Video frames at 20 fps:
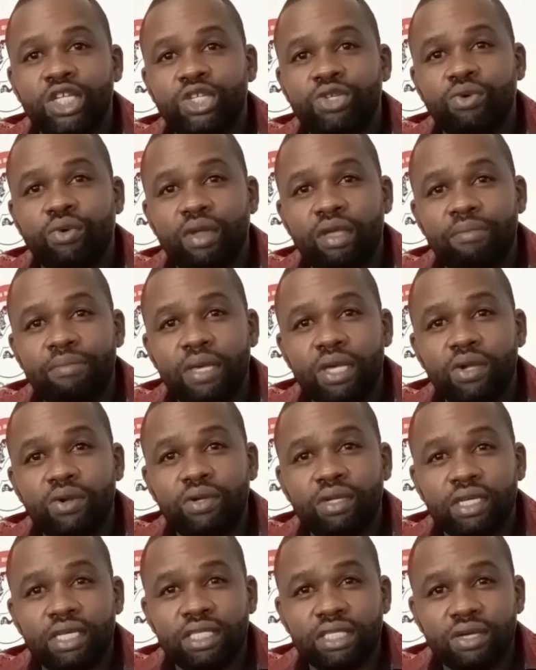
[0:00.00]
to
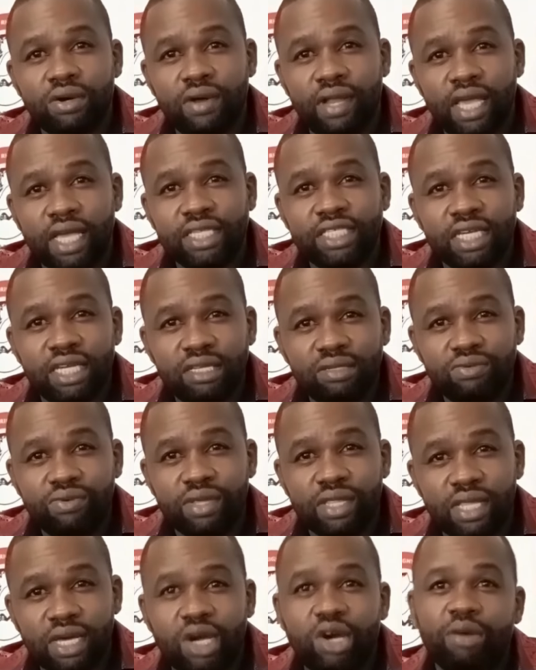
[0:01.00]
rebuild its connection
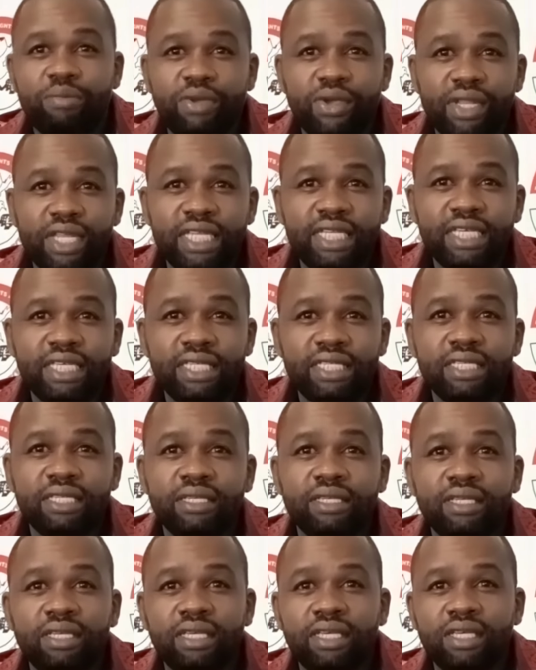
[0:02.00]
with the communities,
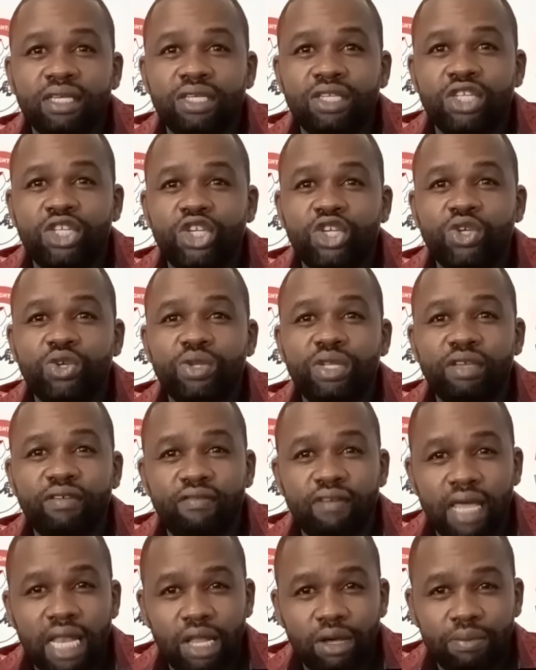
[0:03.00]
to
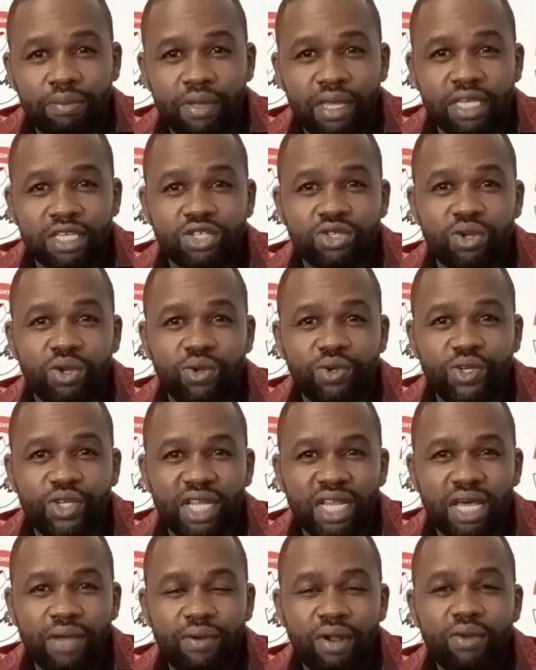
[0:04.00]
develop a
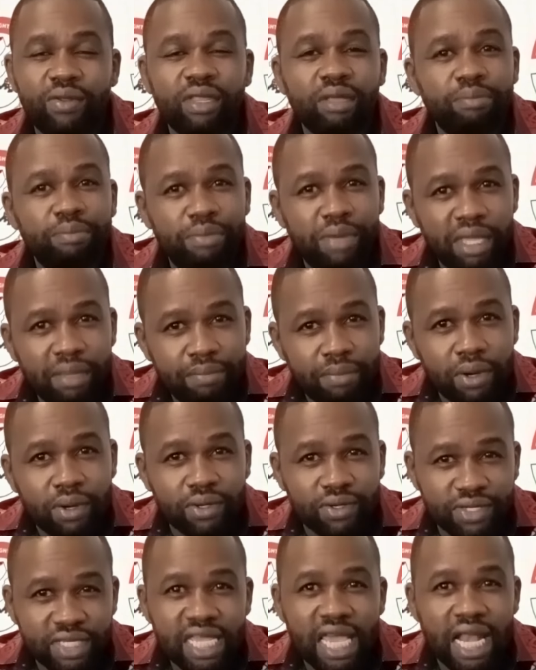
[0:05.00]
solution around the
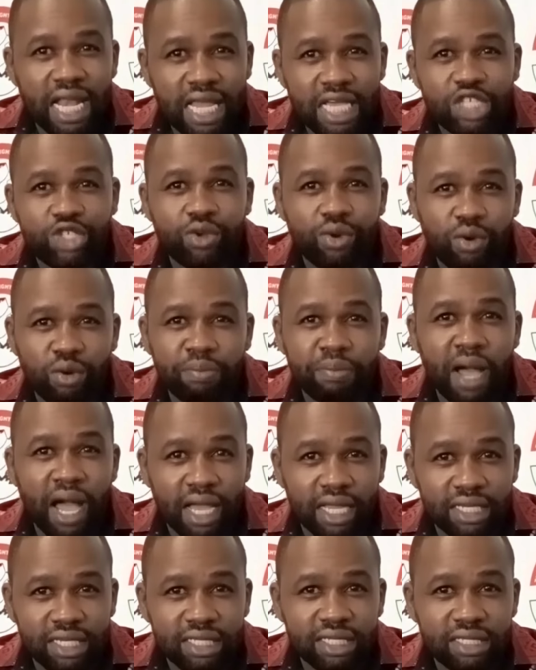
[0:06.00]
People's Electoral
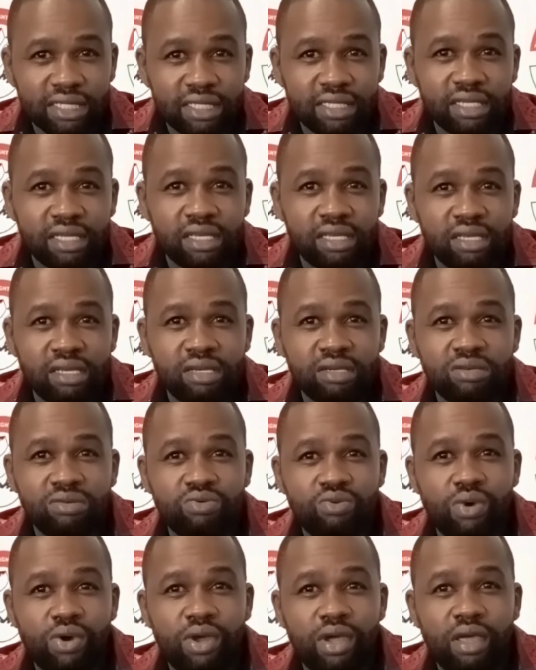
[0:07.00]
Pact,
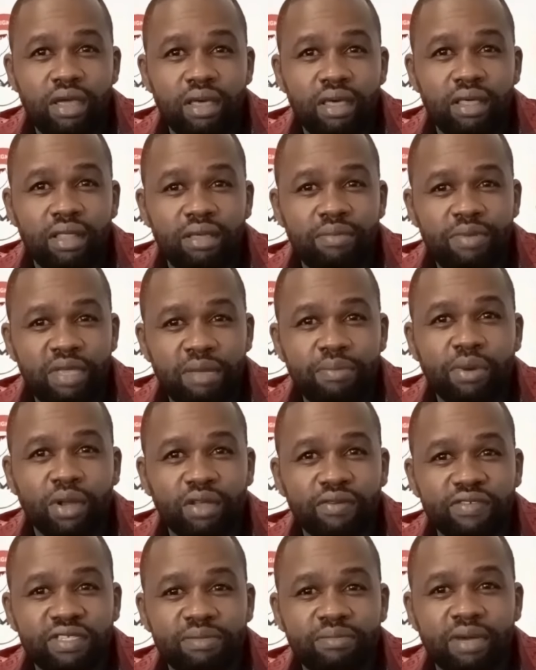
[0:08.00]
where the people
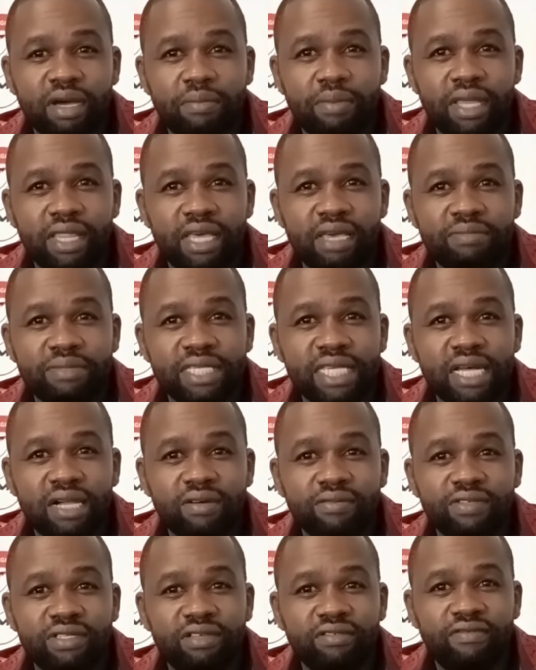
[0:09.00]
of Zimbabwe
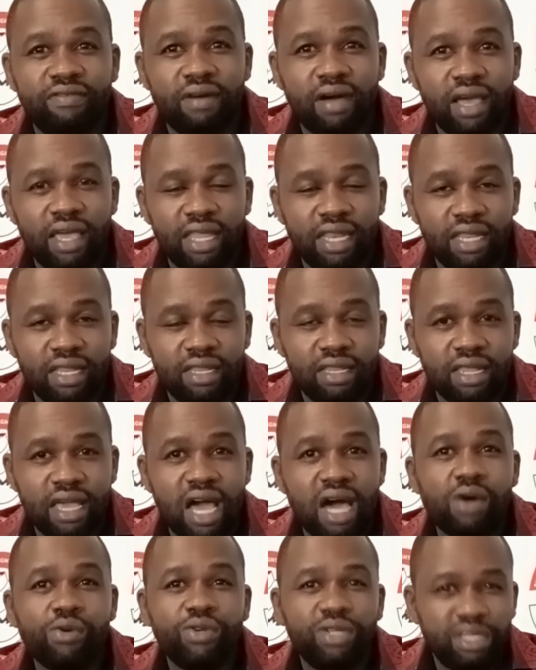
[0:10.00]
themselves define
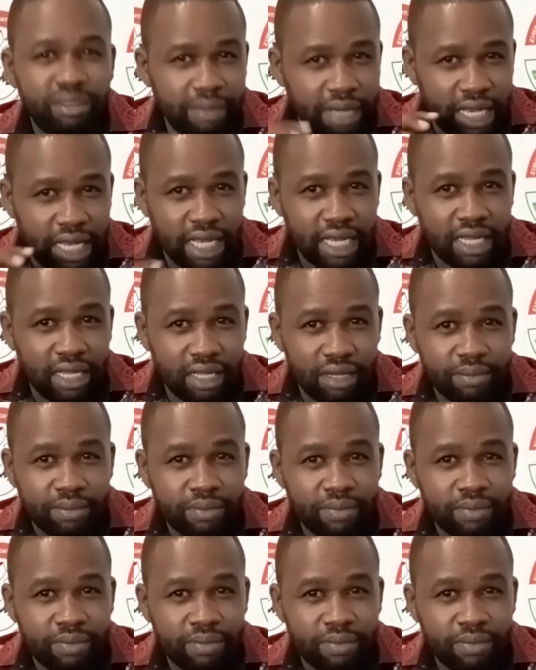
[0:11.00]
ultimately